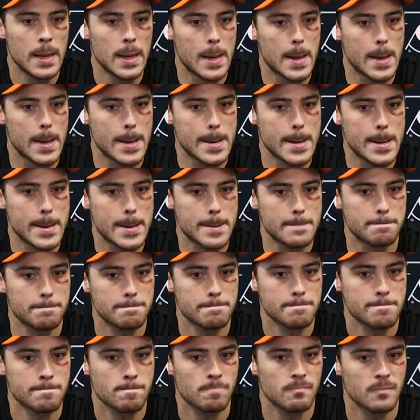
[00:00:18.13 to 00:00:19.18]
um,
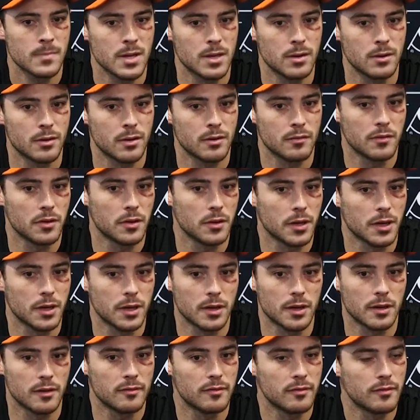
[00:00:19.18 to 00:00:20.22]
you know, I feel
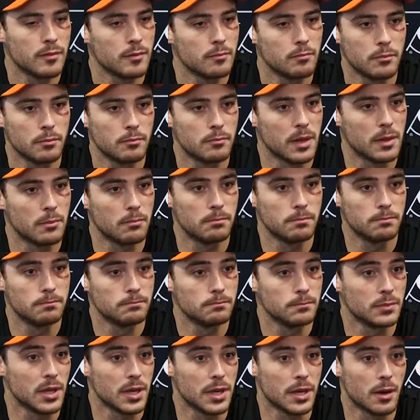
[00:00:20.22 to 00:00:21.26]
like I've been
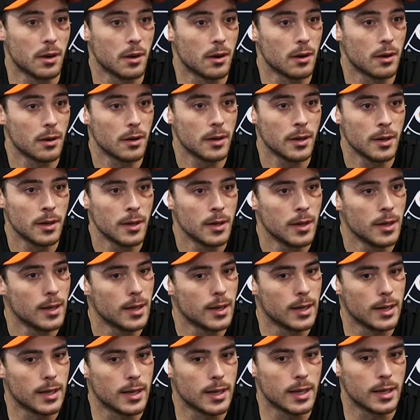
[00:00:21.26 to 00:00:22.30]
playing hard,
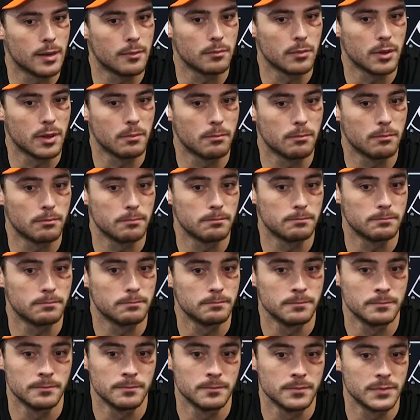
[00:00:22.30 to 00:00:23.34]
um, playing,
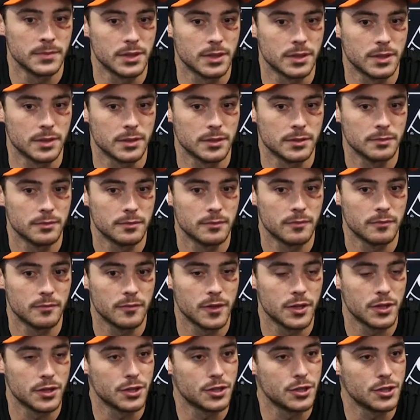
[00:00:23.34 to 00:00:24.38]
you know,
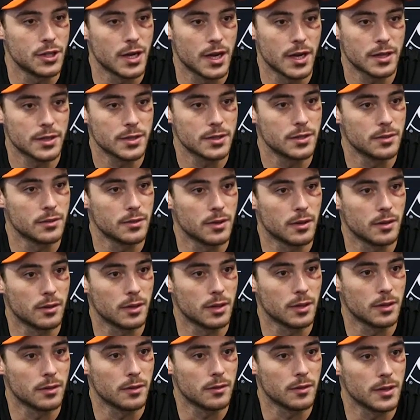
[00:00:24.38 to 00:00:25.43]
finishing checks, doing all the
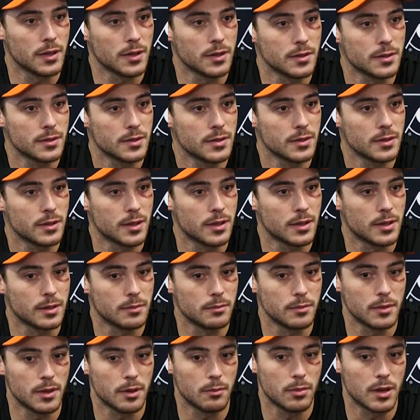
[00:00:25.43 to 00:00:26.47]
little things, um,
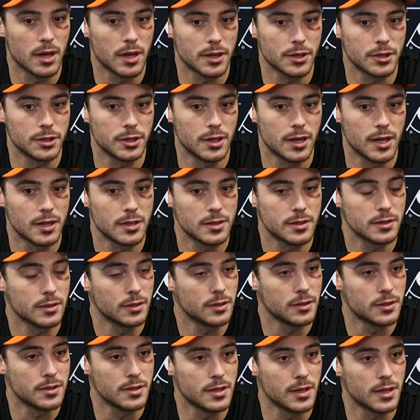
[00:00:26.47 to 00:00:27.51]
you know, blocking shots,
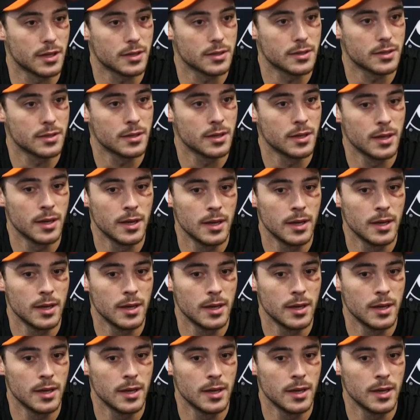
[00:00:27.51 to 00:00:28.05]
good sticks,